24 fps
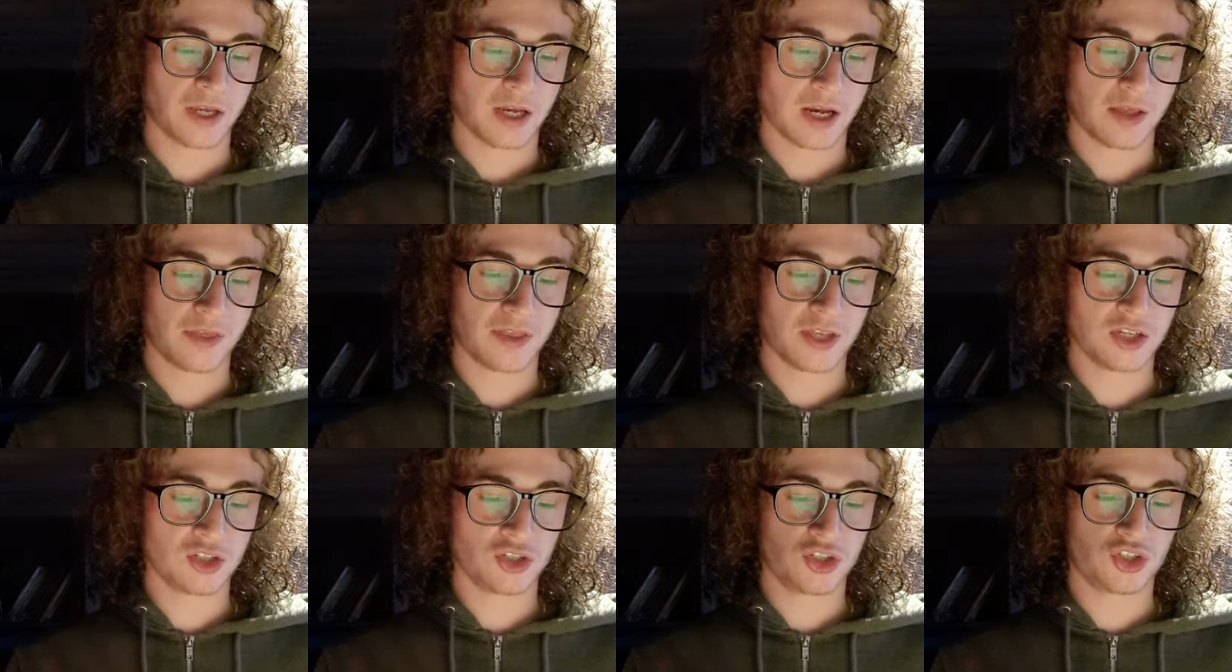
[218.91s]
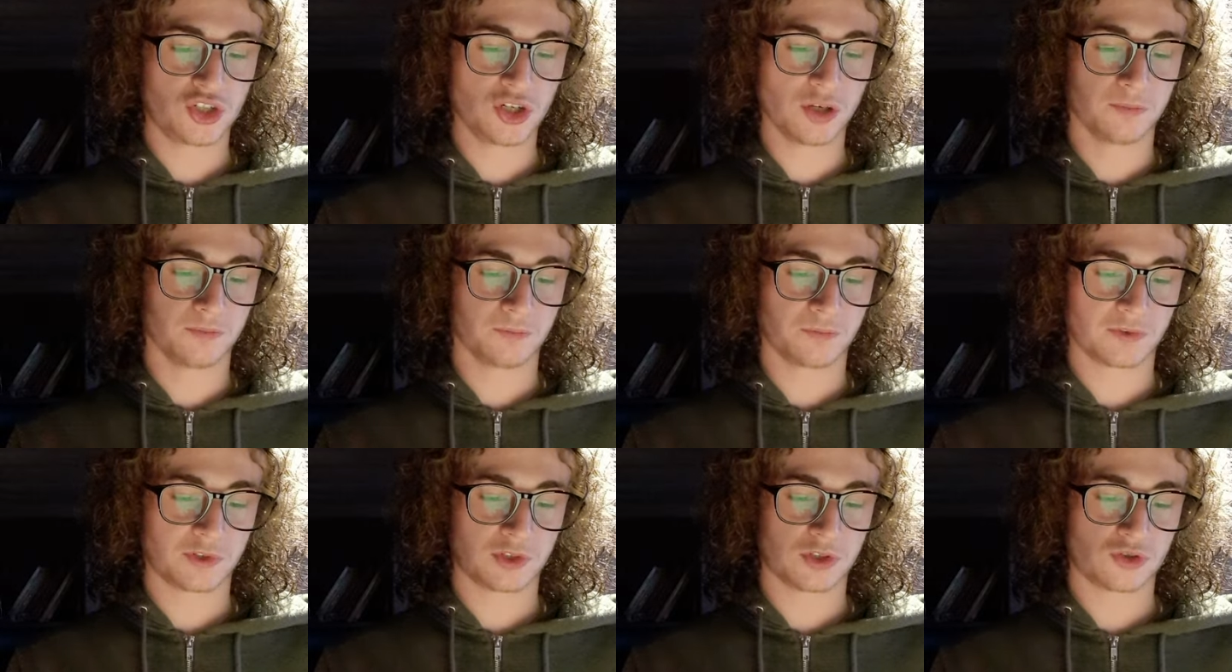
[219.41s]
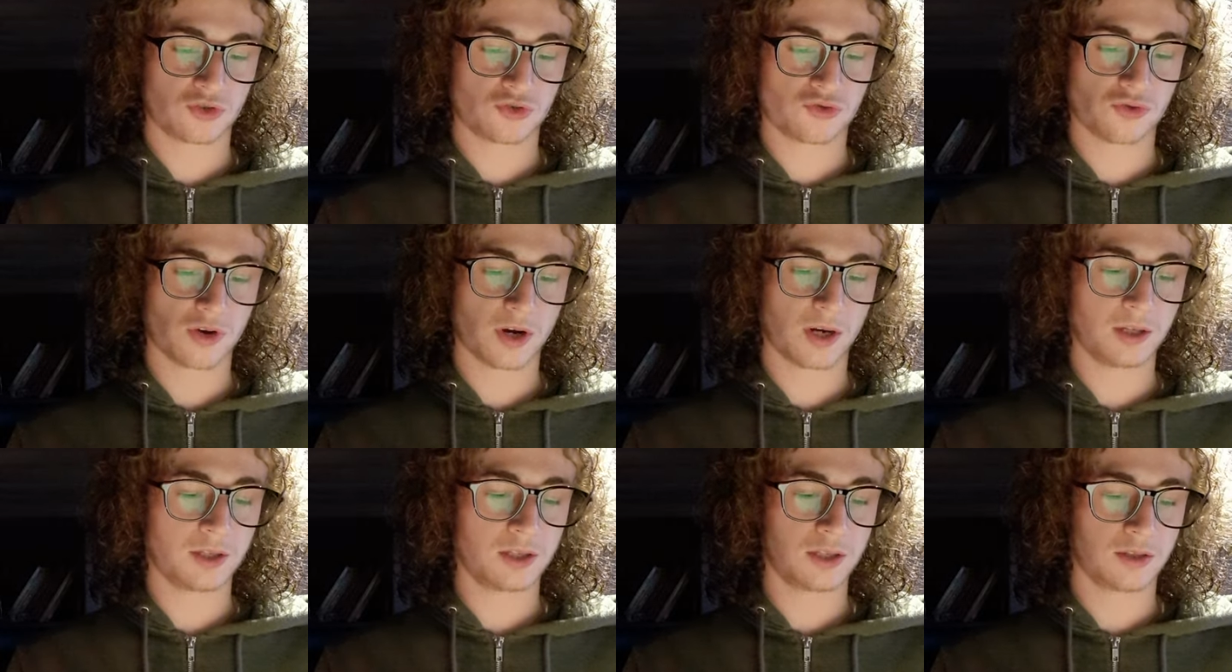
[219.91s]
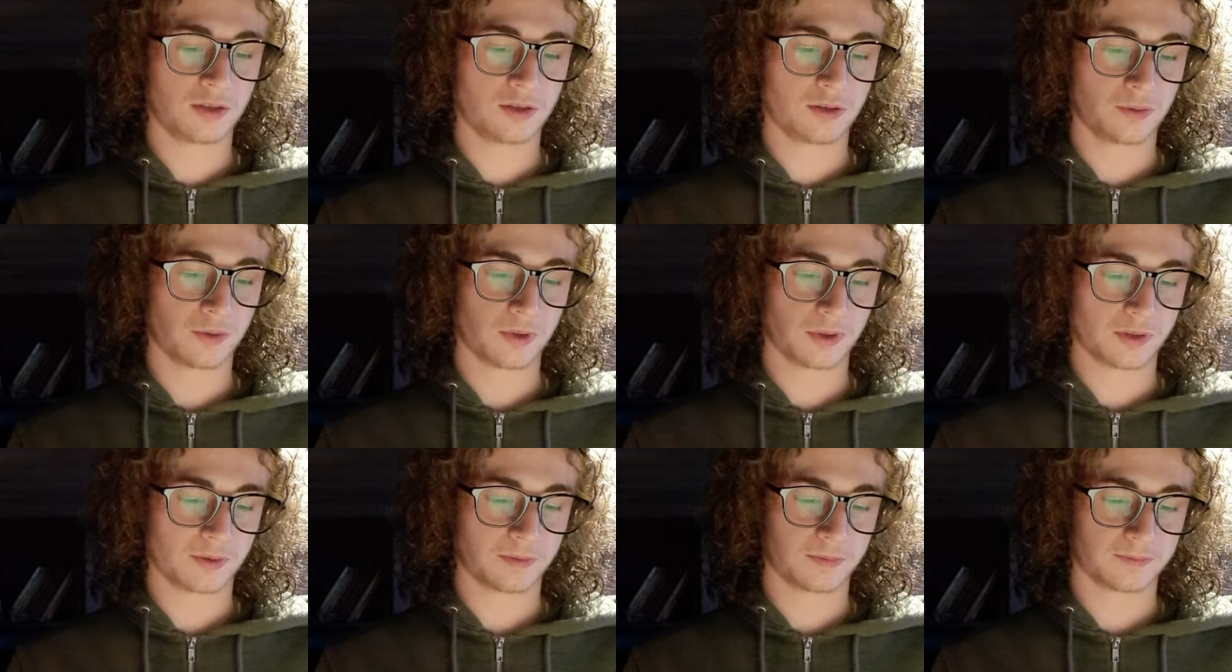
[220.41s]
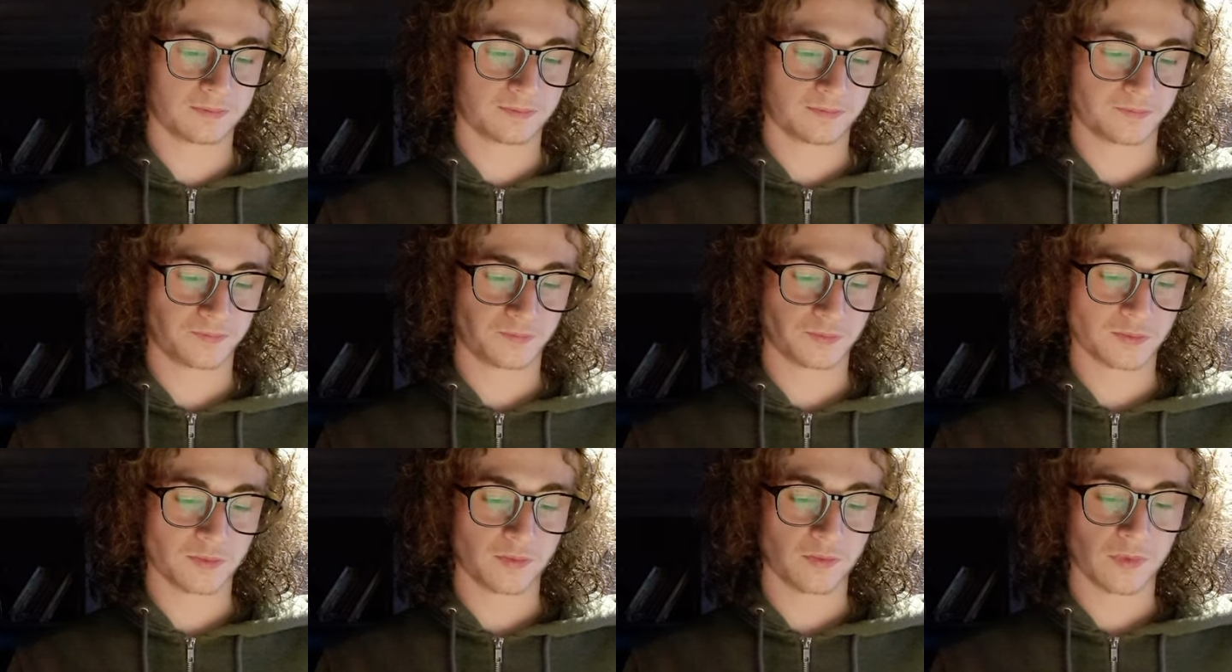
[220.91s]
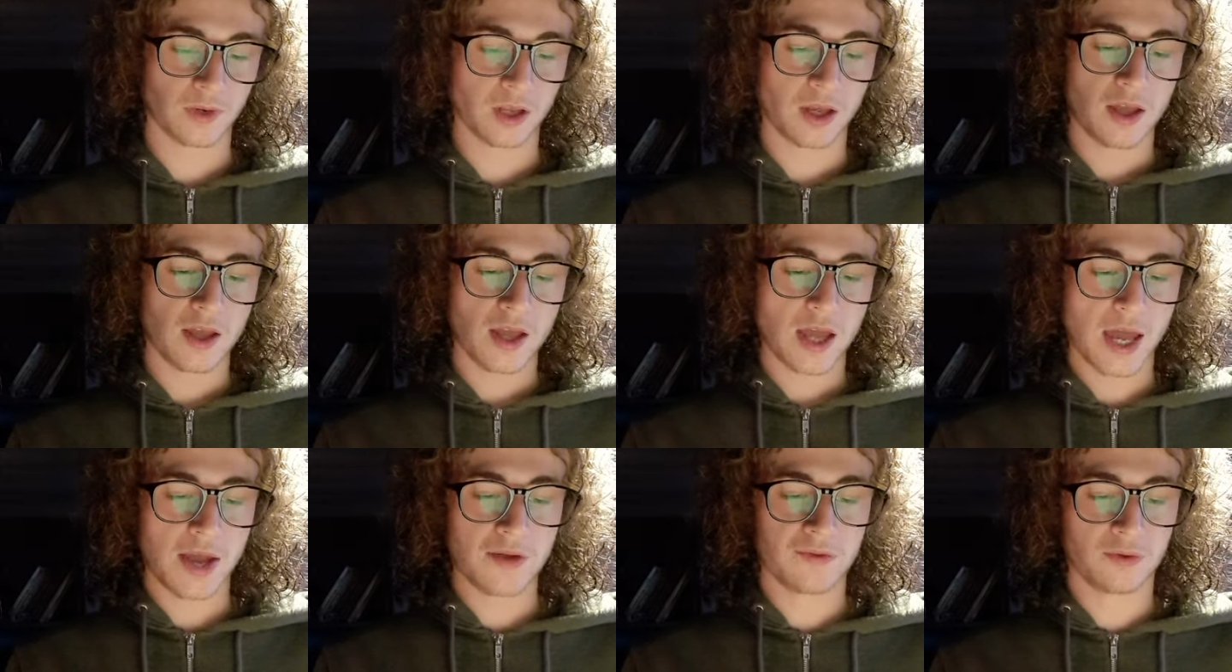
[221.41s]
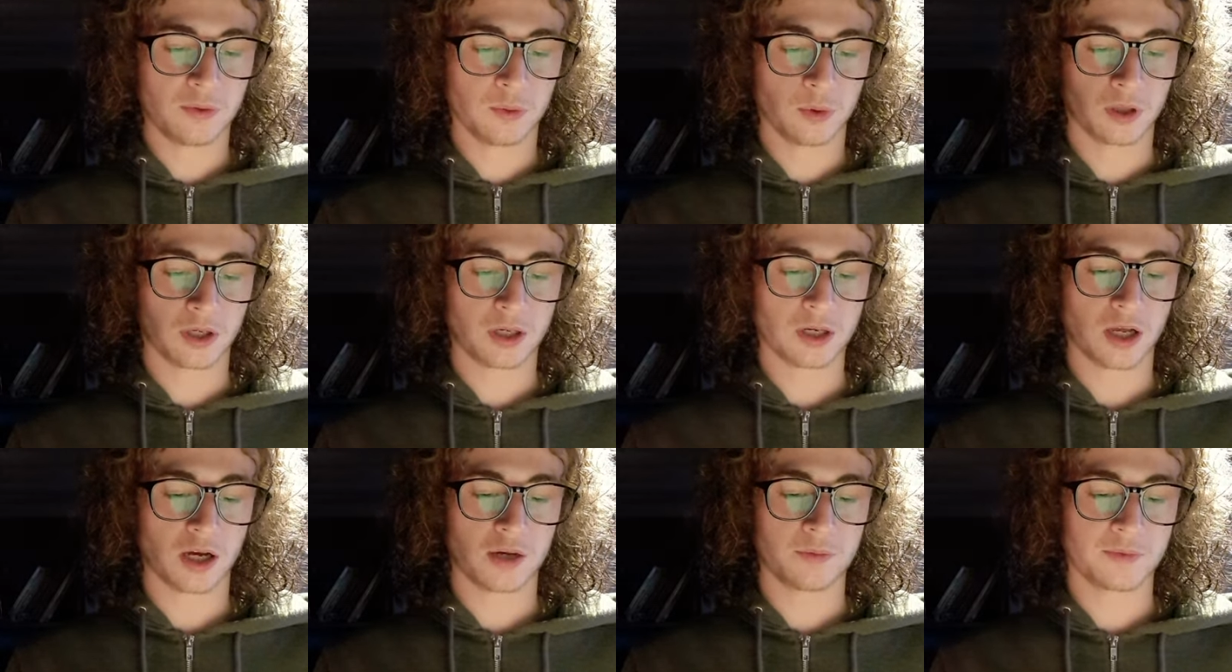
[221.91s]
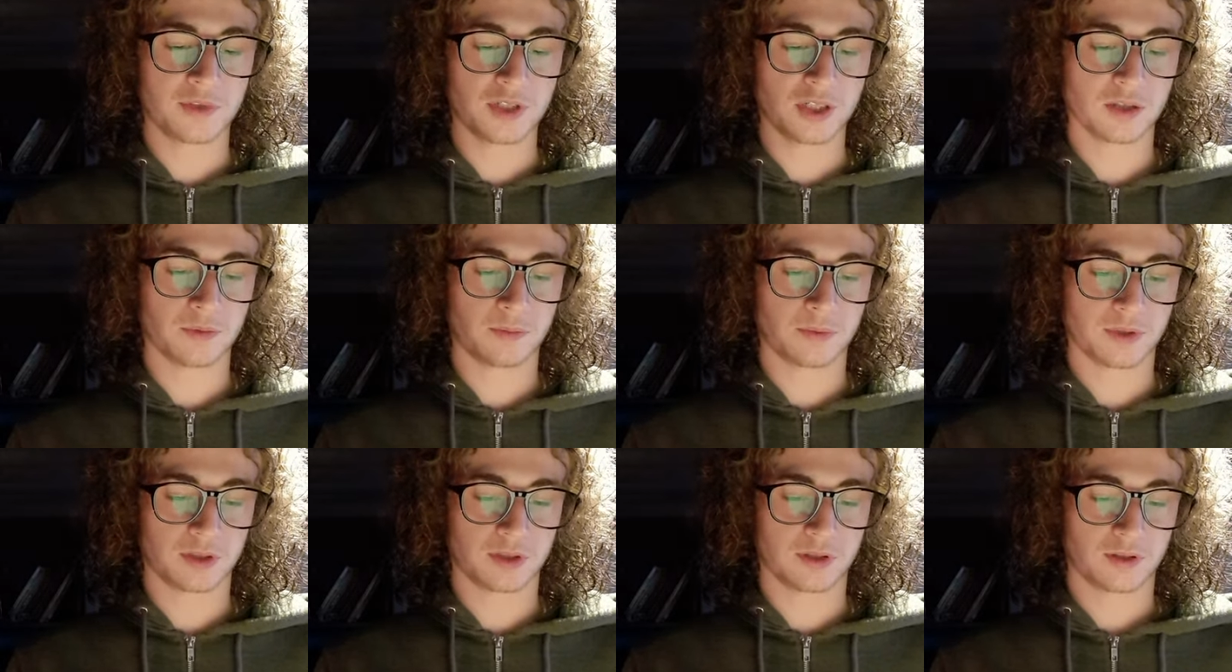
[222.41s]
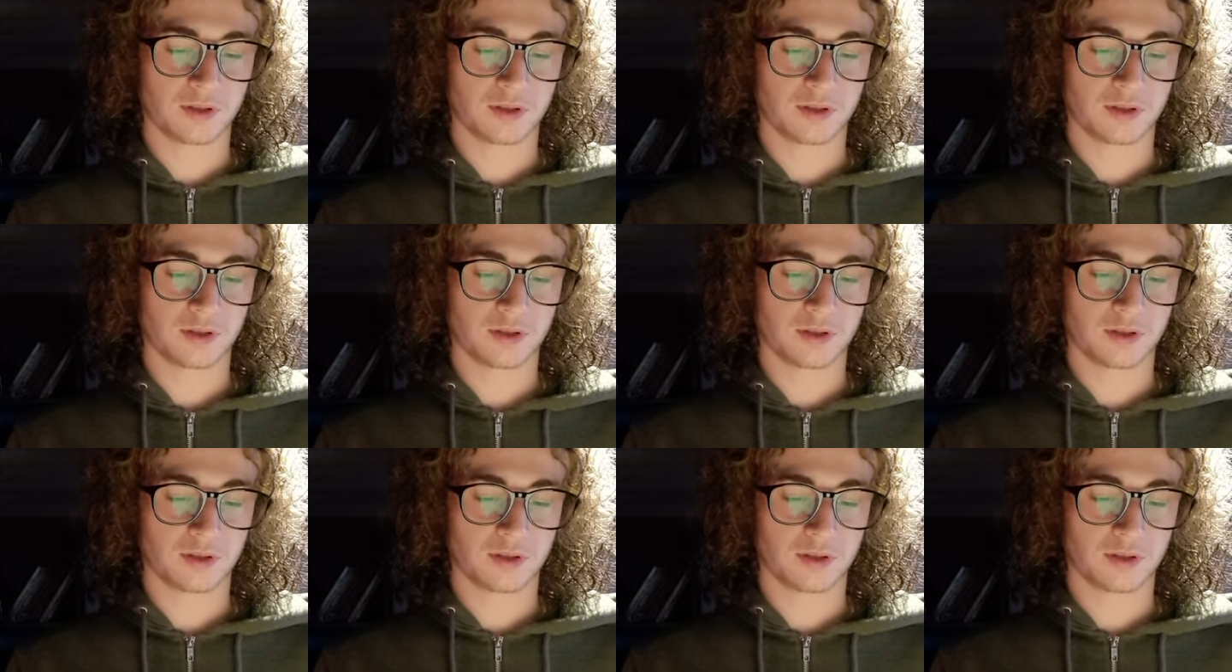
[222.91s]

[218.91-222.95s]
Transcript: and then jumped straight into it. Everyone climbed up.